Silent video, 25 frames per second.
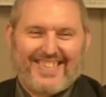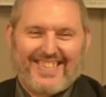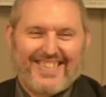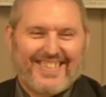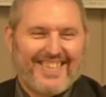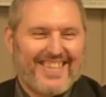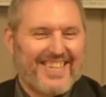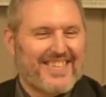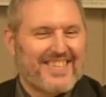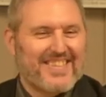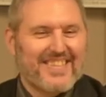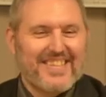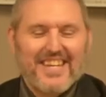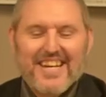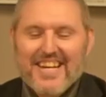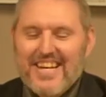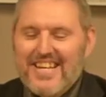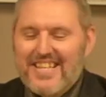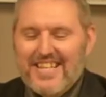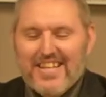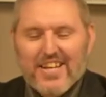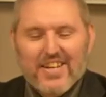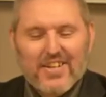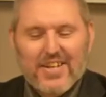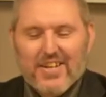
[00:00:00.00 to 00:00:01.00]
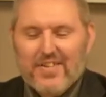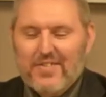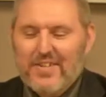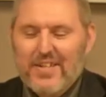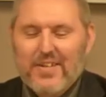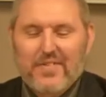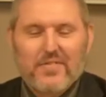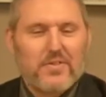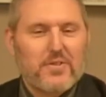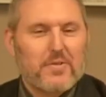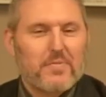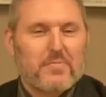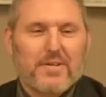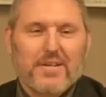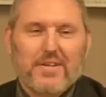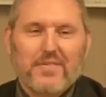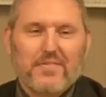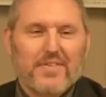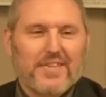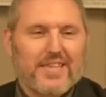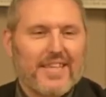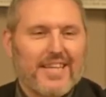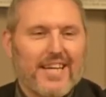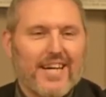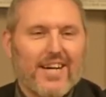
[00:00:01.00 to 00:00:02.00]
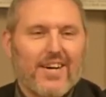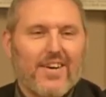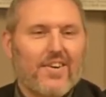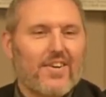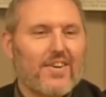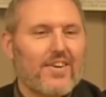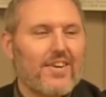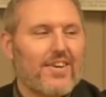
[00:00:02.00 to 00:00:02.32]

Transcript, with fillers: they, will never give you the benefit of the doubt.